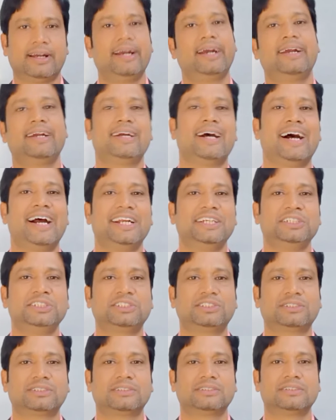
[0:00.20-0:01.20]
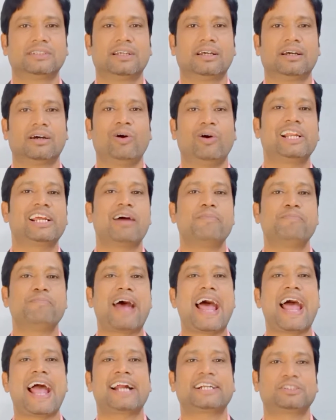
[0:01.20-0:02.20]
guys, welcome
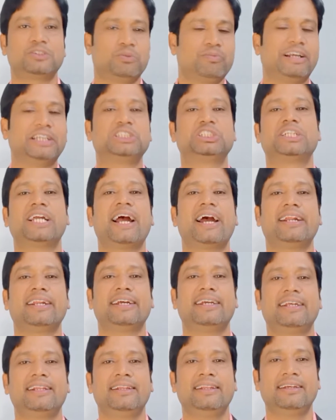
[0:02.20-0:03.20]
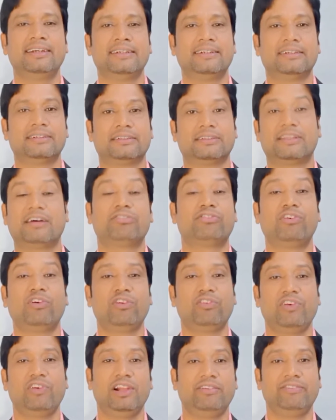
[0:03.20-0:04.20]
back to my channel, The
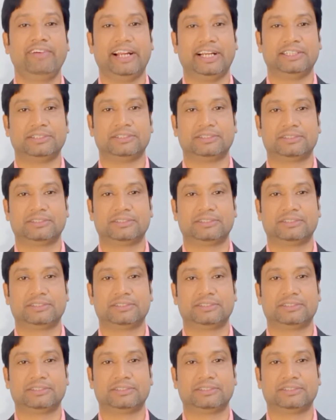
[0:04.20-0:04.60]
Fulfilment.